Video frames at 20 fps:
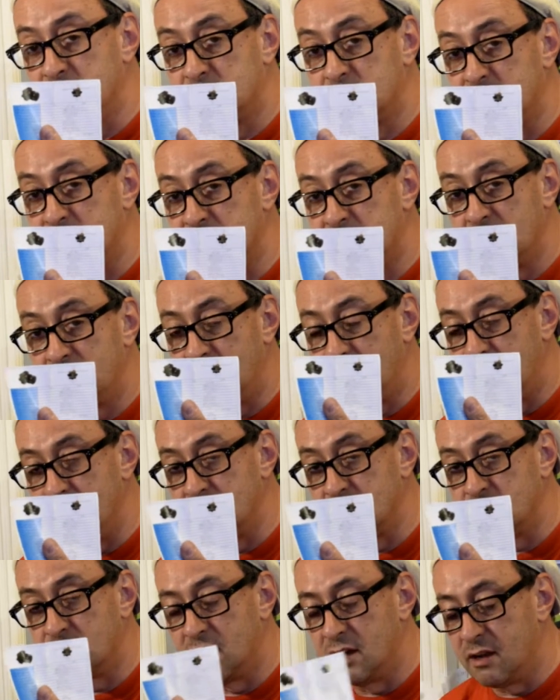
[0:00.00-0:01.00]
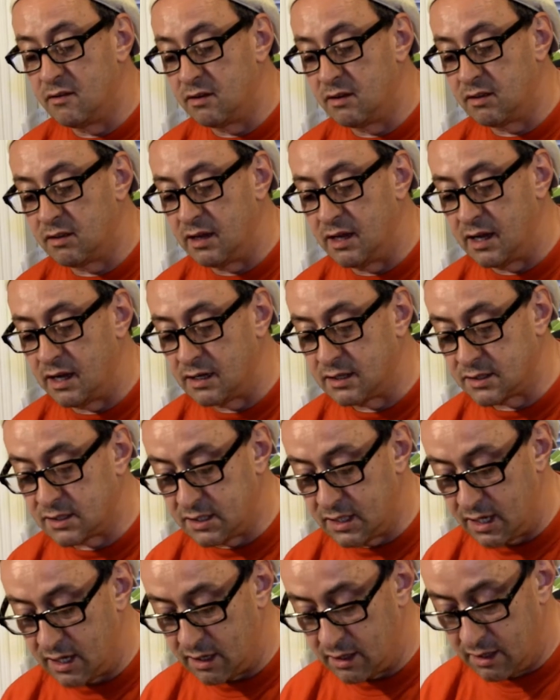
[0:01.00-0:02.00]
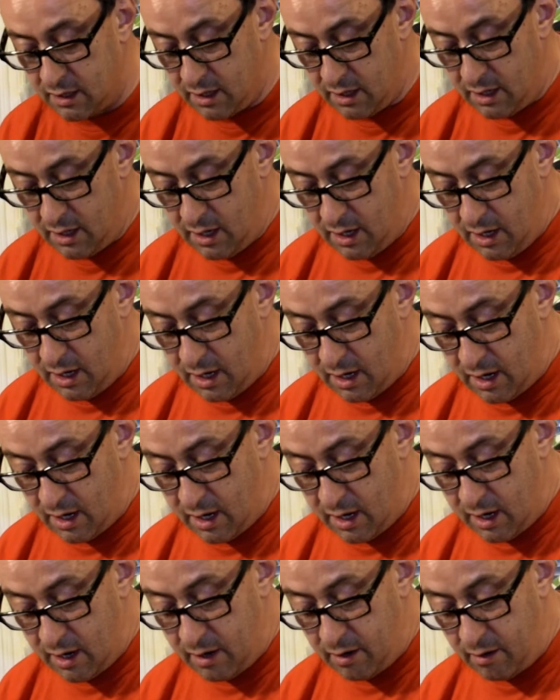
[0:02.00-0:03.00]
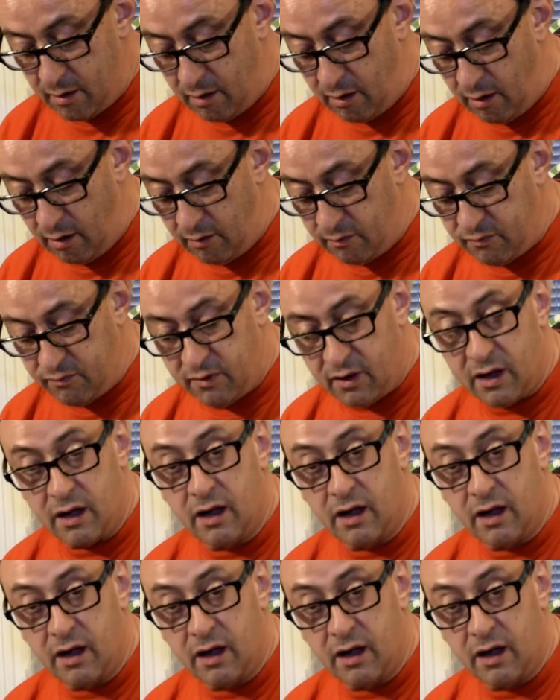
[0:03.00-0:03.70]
specification and everything else here of